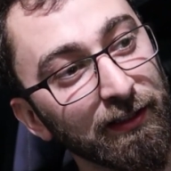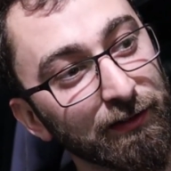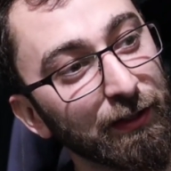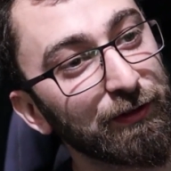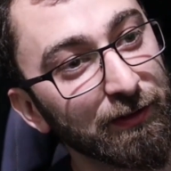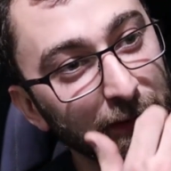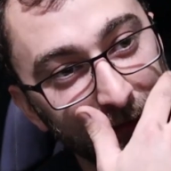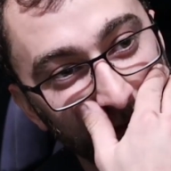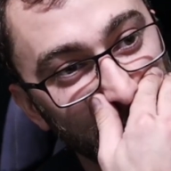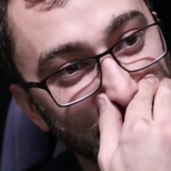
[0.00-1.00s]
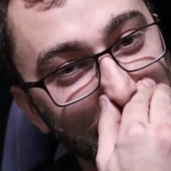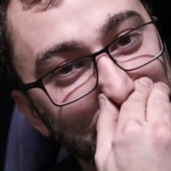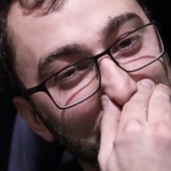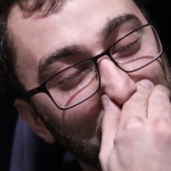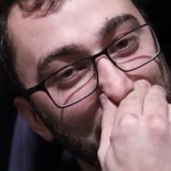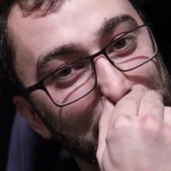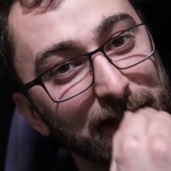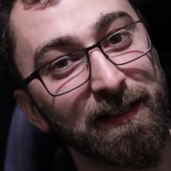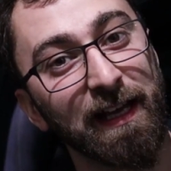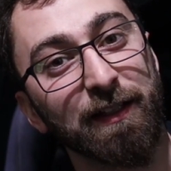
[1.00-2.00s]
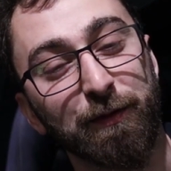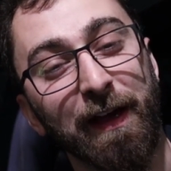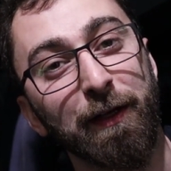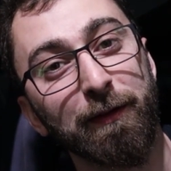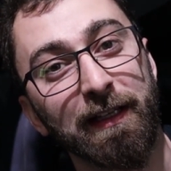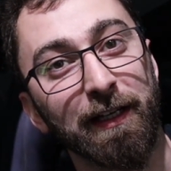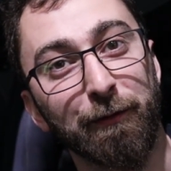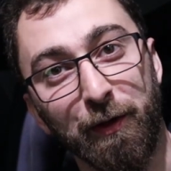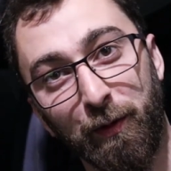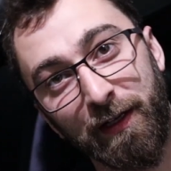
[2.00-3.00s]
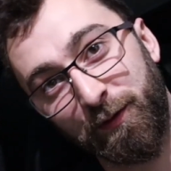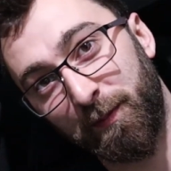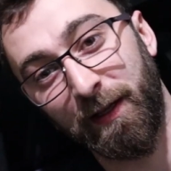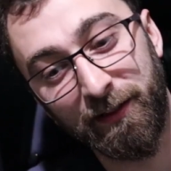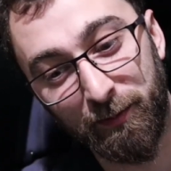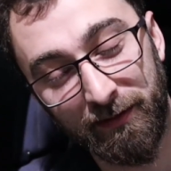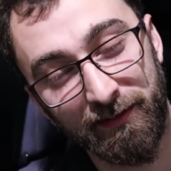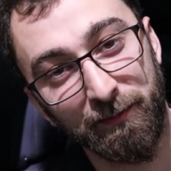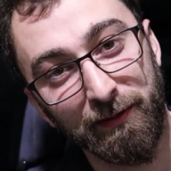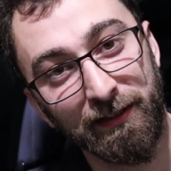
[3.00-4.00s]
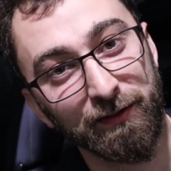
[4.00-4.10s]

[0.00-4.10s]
so it just means our sensor has failed and it requires replacement simply.